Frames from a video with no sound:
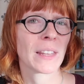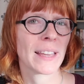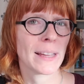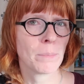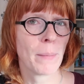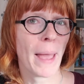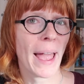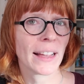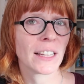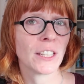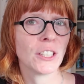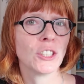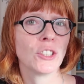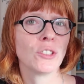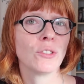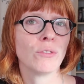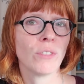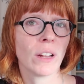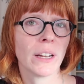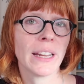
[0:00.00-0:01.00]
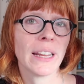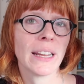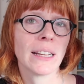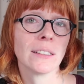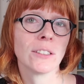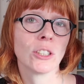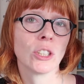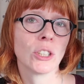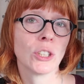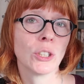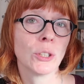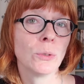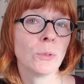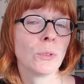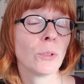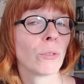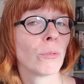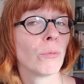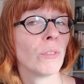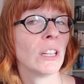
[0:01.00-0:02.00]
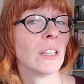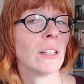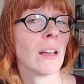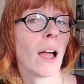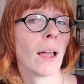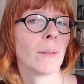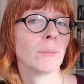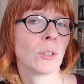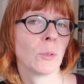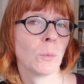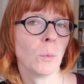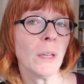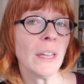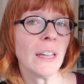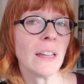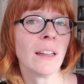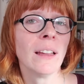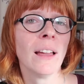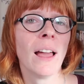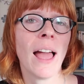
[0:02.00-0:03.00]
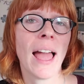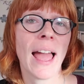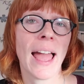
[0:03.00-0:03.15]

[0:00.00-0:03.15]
get back into running 2 to 3 times a week